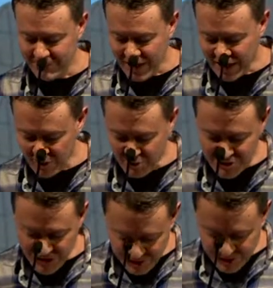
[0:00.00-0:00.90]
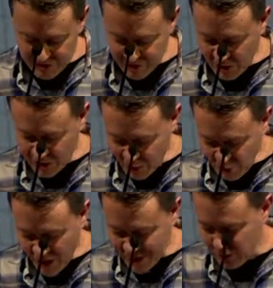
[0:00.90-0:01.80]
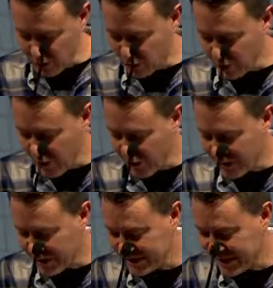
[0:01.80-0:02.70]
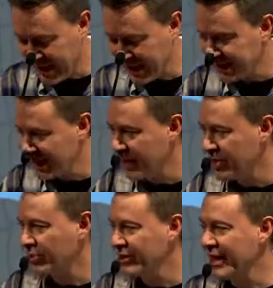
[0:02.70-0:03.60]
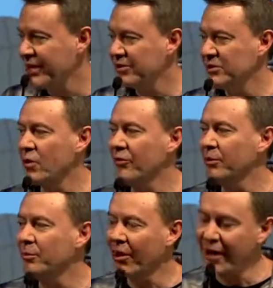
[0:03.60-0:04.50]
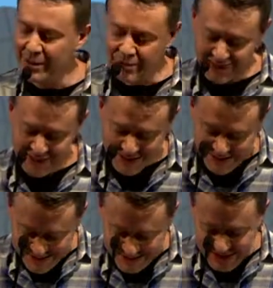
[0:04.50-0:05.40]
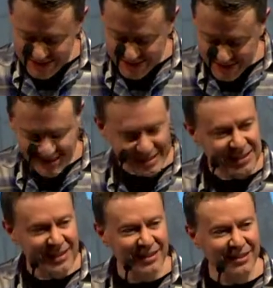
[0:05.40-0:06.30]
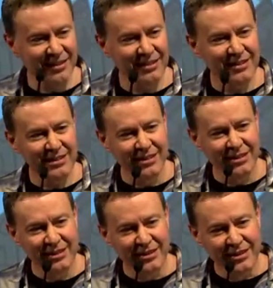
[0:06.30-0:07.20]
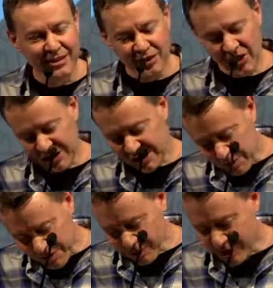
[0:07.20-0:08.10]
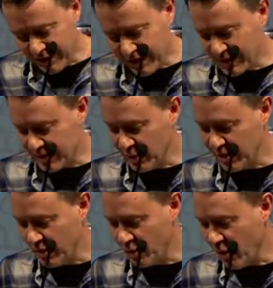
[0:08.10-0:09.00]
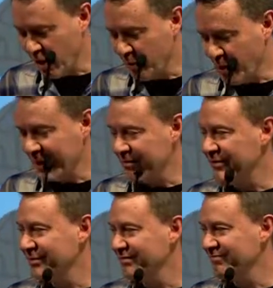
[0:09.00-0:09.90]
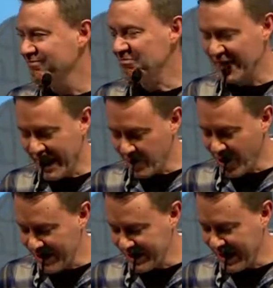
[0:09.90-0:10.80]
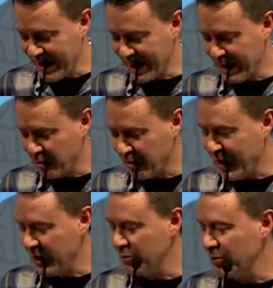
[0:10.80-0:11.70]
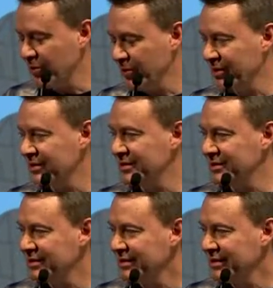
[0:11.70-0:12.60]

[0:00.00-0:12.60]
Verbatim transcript: And the rejection of God's right to rule over us as our Creator is what the Bible says is sin. You know, the specific things that we do wrong by Day by day, our proud words,